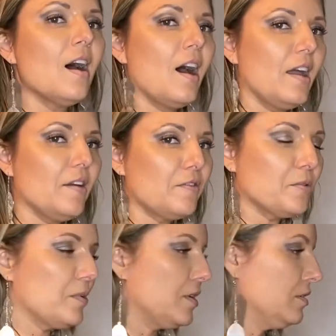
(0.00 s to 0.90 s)
Hi
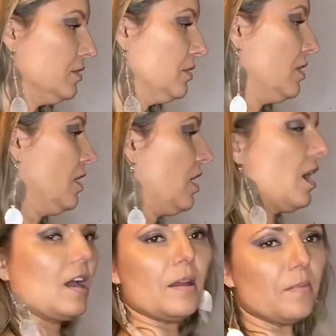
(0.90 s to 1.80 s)
everyone.
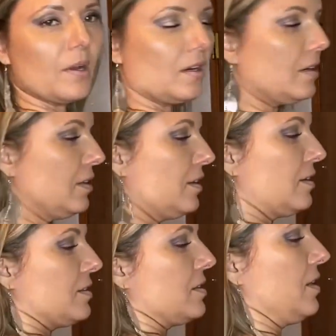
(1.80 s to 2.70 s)

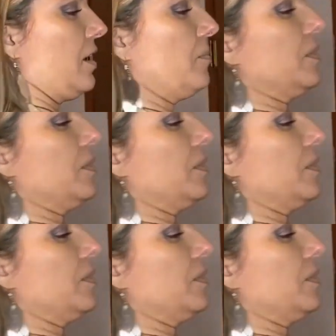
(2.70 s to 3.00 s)
Today I'm